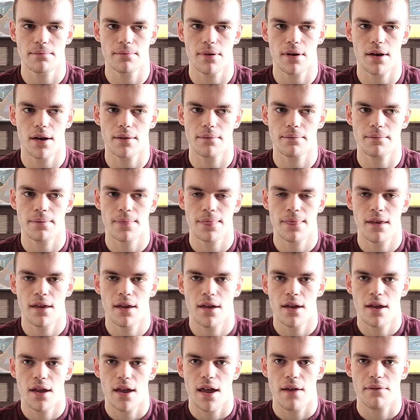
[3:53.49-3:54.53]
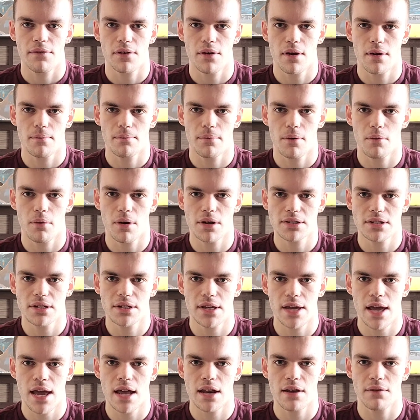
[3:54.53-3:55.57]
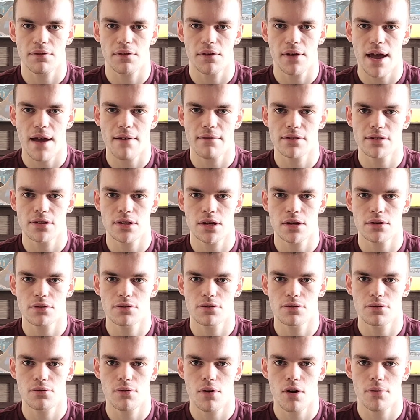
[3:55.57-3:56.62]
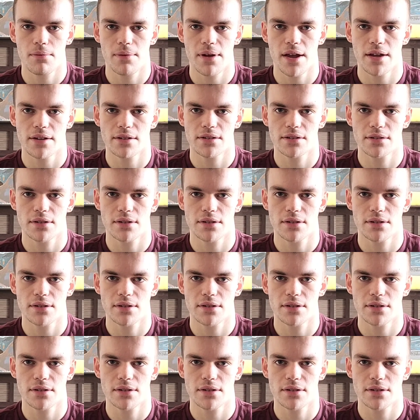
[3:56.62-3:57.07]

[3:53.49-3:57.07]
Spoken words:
But once again, if you haven't seen True Romance,